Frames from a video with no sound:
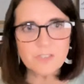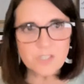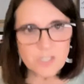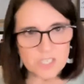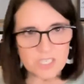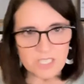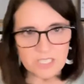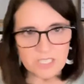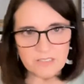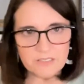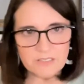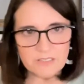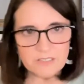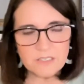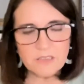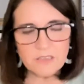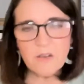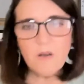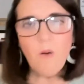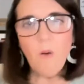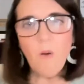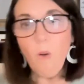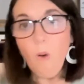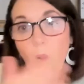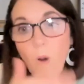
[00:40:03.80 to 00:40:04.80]
genes.
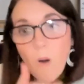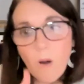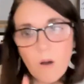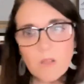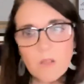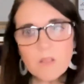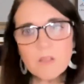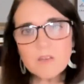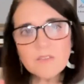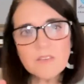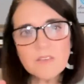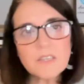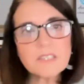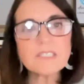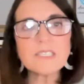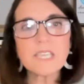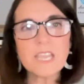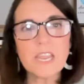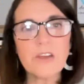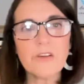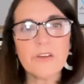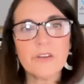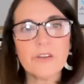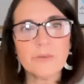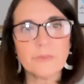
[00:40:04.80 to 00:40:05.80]
All of us
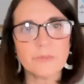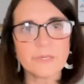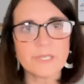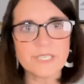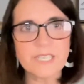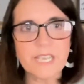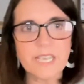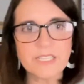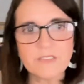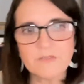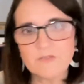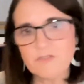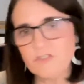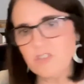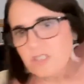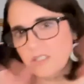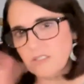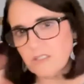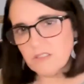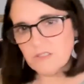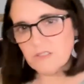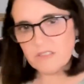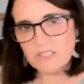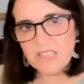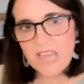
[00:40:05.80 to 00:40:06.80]
carry recessive
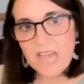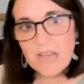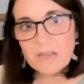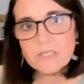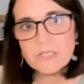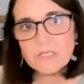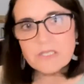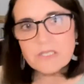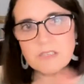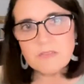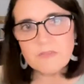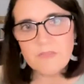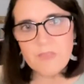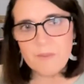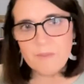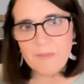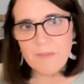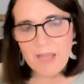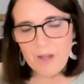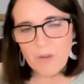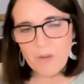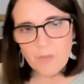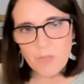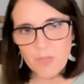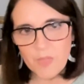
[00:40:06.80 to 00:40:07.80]
genes. There's thousands of them
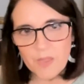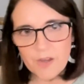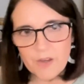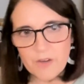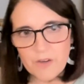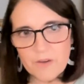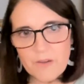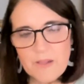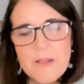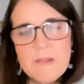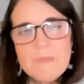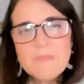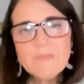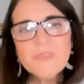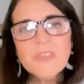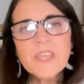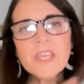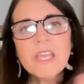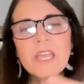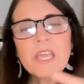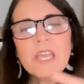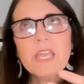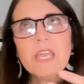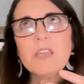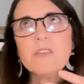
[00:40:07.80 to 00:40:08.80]
out there.
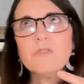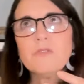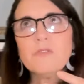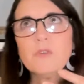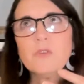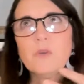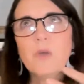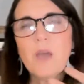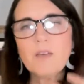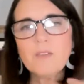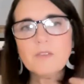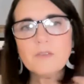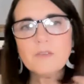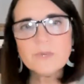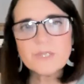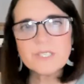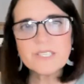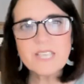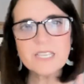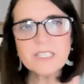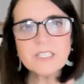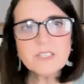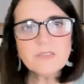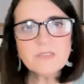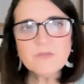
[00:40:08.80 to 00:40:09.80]
If you have a
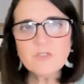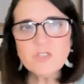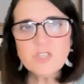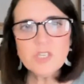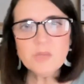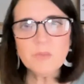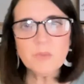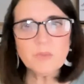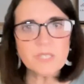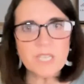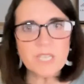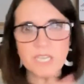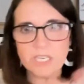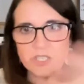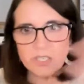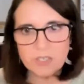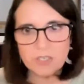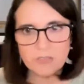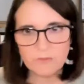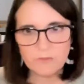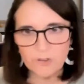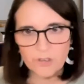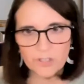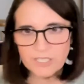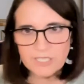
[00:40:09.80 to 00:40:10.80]
recessive gene
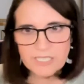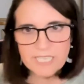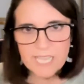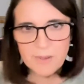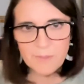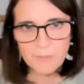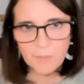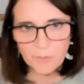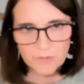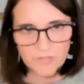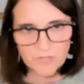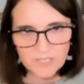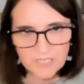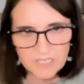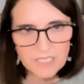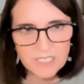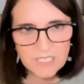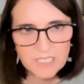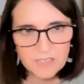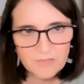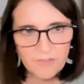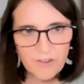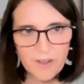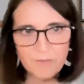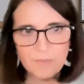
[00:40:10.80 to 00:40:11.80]
mutation, for an example,
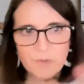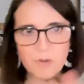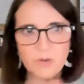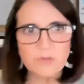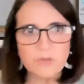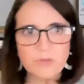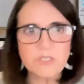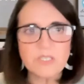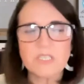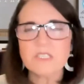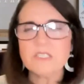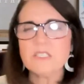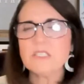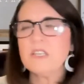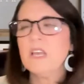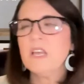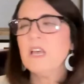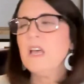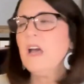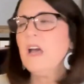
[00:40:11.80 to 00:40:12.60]
cystic fibrosis,